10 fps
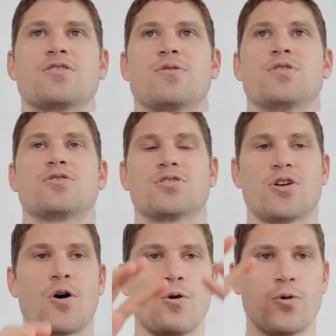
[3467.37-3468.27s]
So there's this
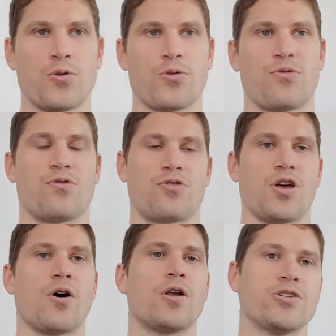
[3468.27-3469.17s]
whole
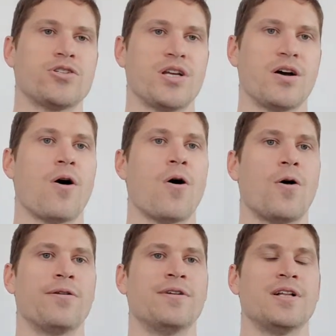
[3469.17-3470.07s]
theology
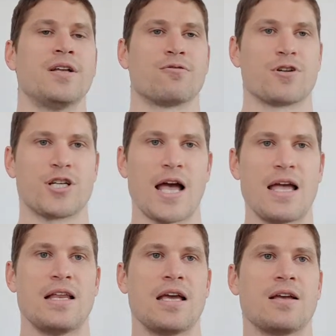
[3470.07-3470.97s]
on
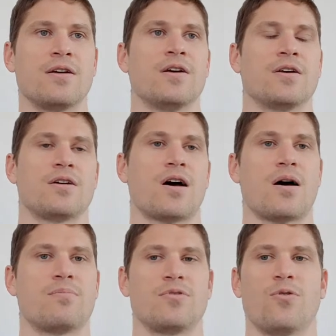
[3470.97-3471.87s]
retaining
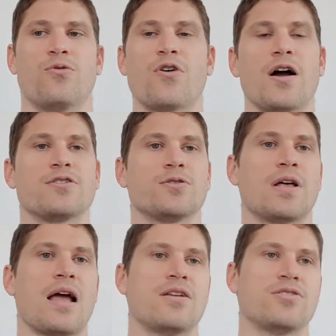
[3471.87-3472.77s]
your
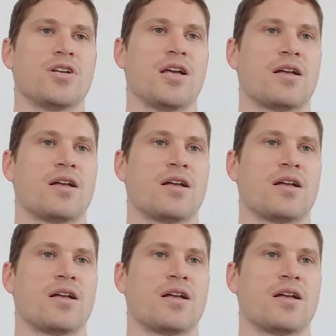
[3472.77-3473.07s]
vital energy.